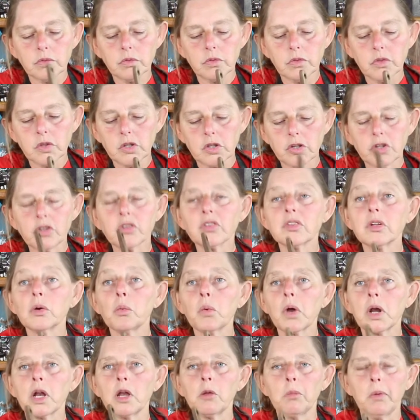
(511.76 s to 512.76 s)
you still
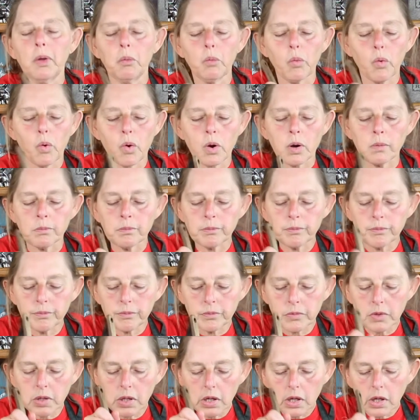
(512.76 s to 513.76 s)
want it to be warm.
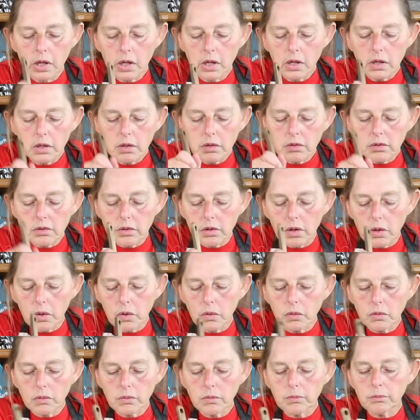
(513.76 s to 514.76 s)

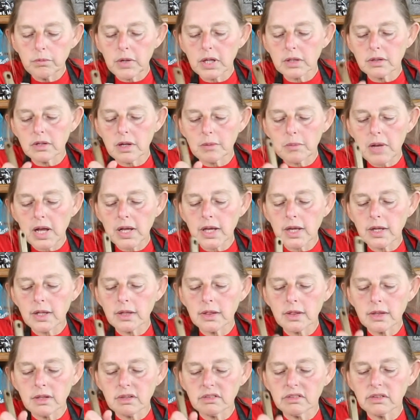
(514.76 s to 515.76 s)
So by the time I
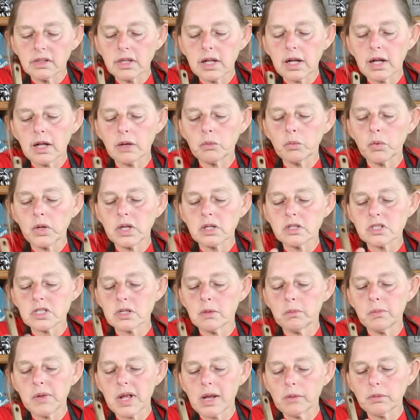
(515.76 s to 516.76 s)
get this done, we
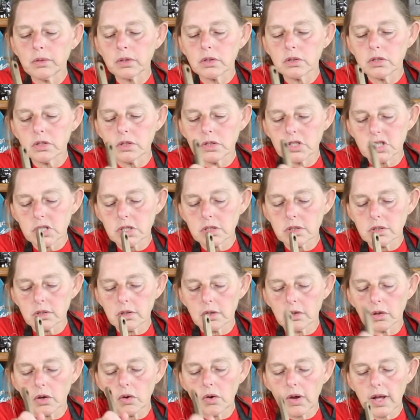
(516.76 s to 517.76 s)
should be able to just
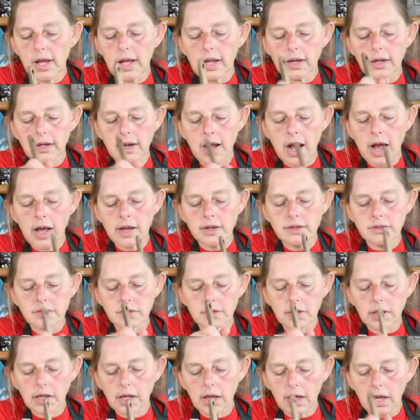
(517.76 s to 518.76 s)
go ahead and ice
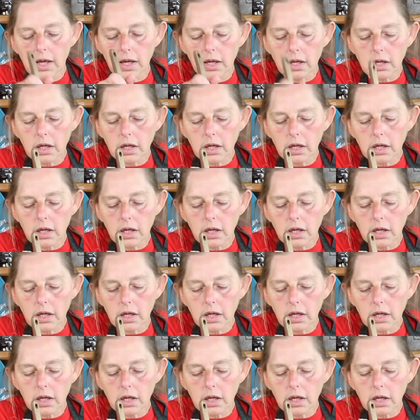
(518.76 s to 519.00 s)
the cake.